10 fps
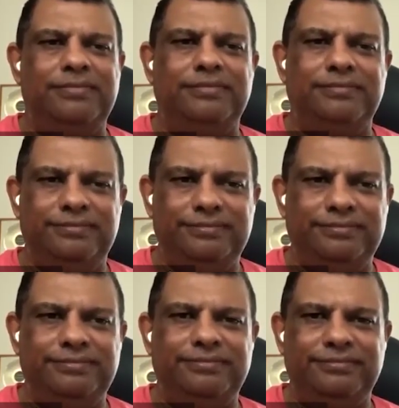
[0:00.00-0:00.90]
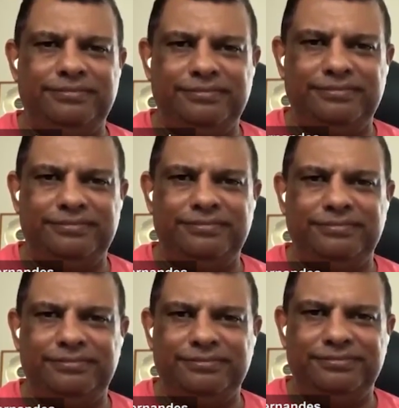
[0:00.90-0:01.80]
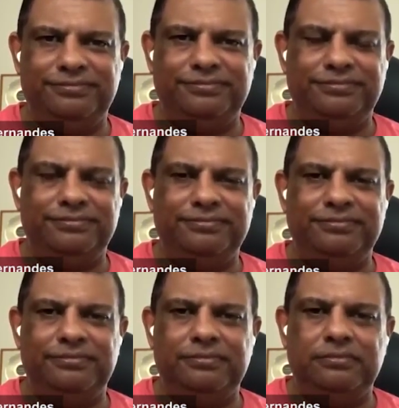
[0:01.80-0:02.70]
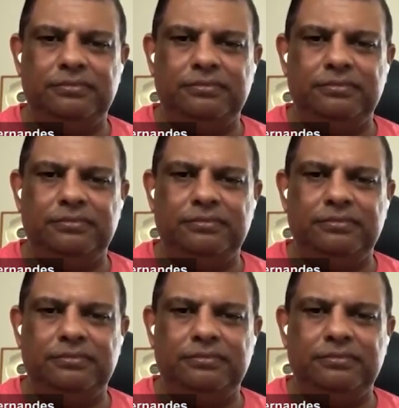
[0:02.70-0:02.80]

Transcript: No words are spoken by the person on screen.